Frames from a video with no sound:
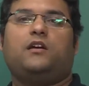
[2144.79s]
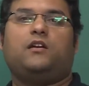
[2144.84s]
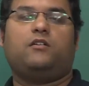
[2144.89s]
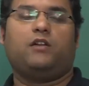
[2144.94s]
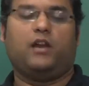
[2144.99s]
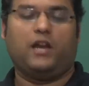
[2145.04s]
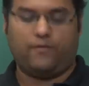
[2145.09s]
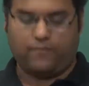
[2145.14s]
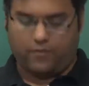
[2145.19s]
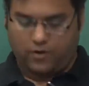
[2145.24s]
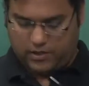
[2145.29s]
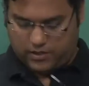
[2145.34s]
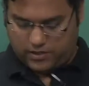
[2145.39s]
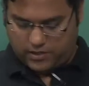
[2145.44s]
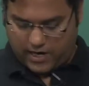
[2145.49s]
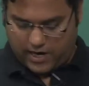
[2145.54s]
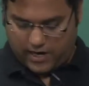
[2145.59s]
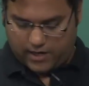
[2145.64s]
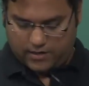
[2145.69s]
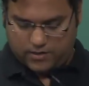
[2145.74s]
trait for the
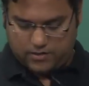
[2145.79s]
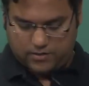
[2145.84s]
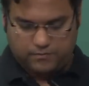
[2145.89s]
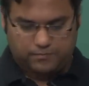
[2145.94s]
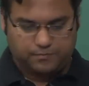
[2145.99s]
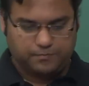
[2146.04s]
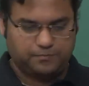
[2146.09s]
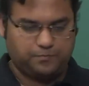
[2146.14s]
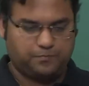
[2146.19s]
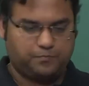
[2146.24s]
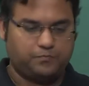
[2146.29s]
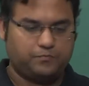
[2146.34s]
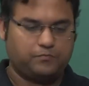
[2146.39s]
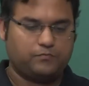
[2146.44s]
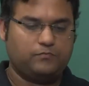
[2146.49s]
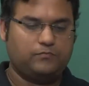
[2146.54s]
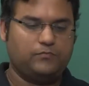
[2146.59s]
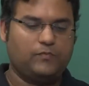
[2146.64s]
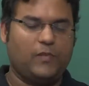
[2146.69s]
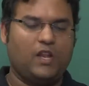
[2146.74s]
child.
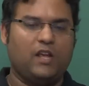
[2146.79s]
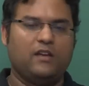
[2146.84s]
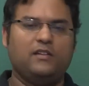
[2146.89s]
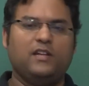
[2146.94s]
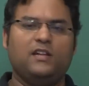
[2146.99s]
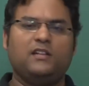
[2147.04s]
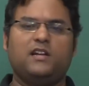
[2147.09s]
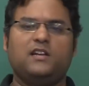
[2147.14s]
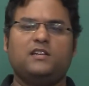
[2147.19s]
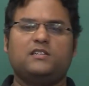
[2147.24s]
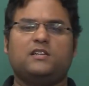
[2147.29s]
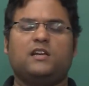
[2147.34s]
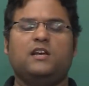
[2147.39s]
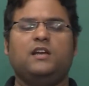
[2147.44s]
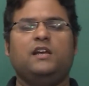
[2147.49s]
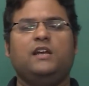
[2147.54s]
Then there is